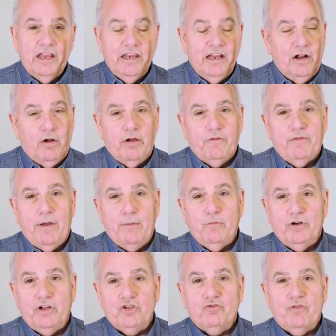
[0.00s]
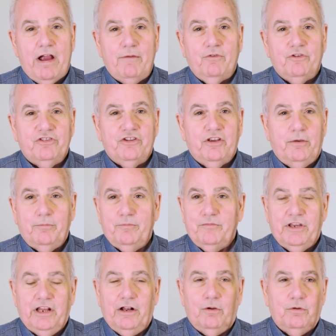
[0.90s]
if I'm going to travel
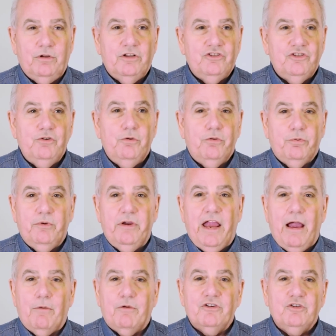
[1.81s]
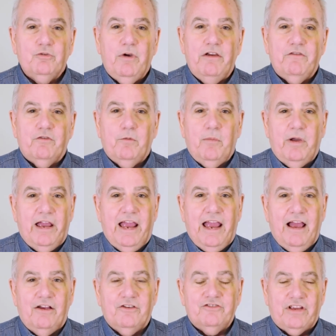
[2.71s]
some, 2-3 hours away from my
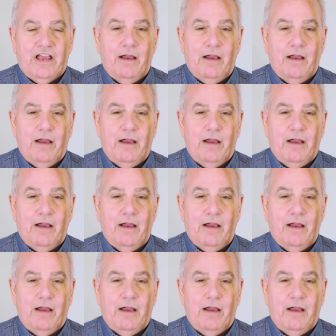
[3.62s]
house,